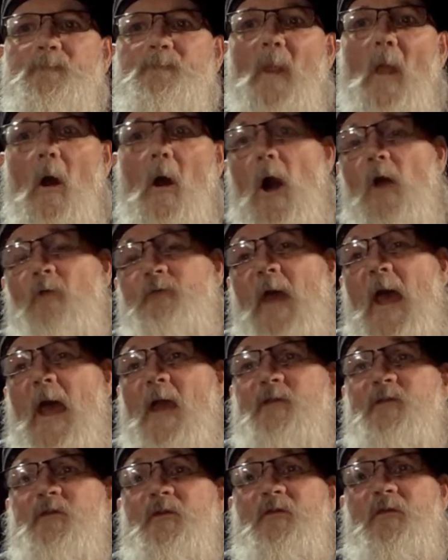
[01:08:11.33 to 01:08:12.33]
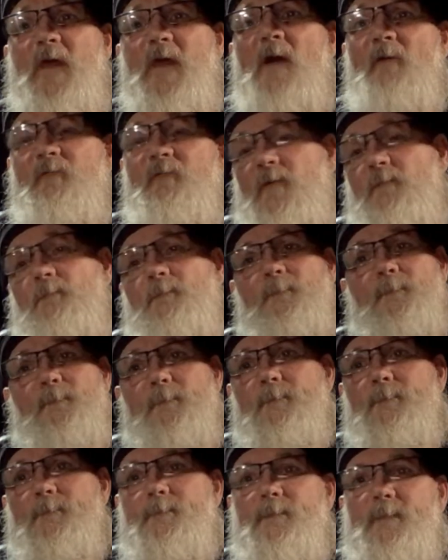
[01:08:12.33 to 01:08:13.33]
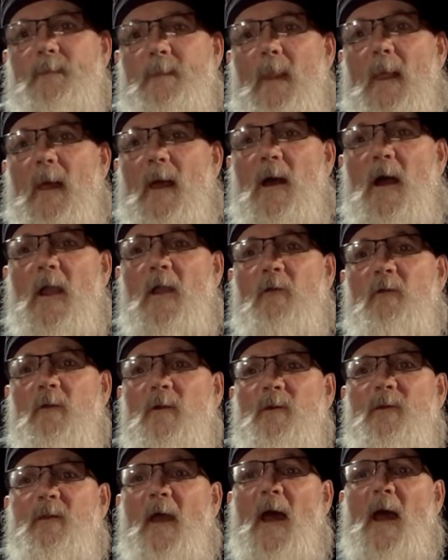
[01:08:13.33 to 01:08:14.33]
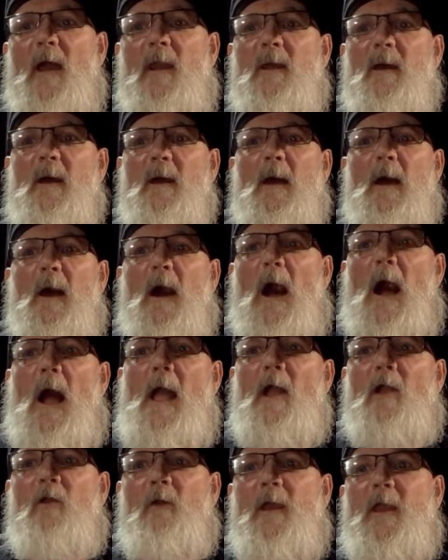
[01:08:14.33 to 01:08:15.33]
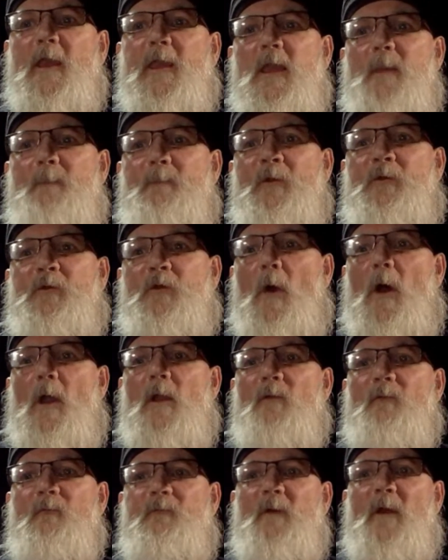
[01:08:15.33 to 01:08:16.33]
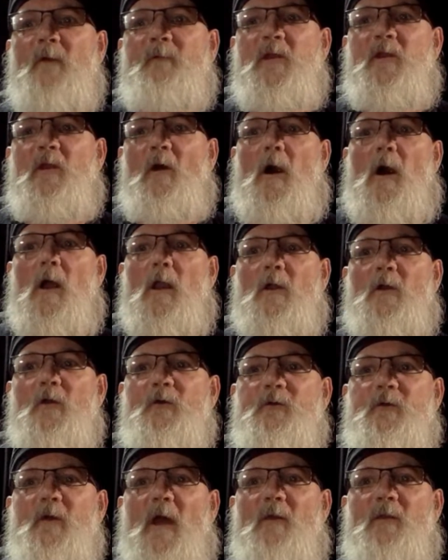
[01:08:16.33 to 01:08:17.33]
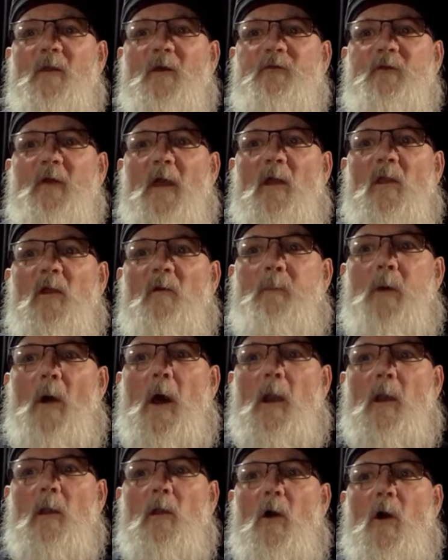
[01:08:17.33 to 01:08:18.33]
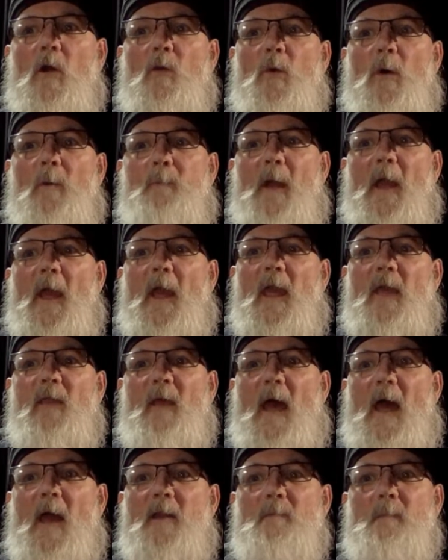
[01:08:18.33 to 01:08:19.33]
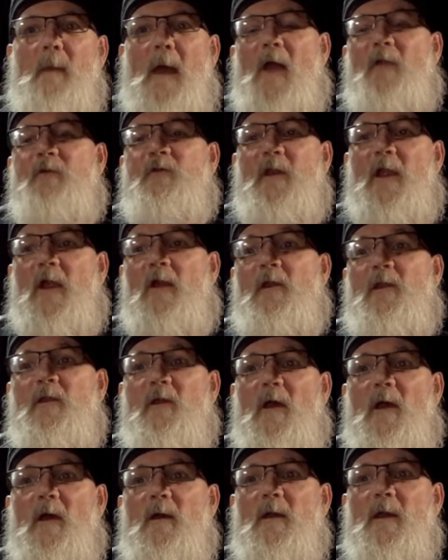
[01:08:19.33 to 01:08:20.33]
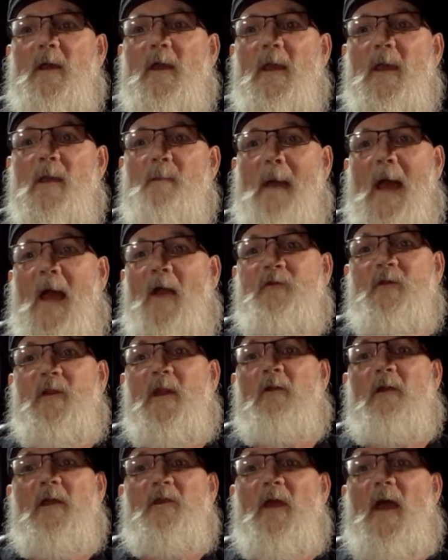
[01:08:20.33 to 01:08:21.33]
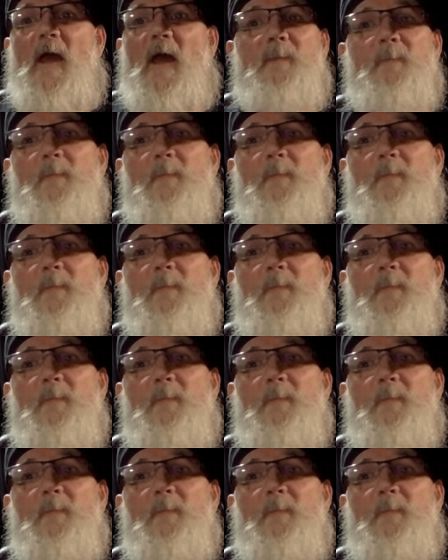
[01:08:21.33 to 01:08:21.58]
All taxes theft. I agree with that. I agree. Keep the $250, and the sale of pot alone will pay that imaginary debt.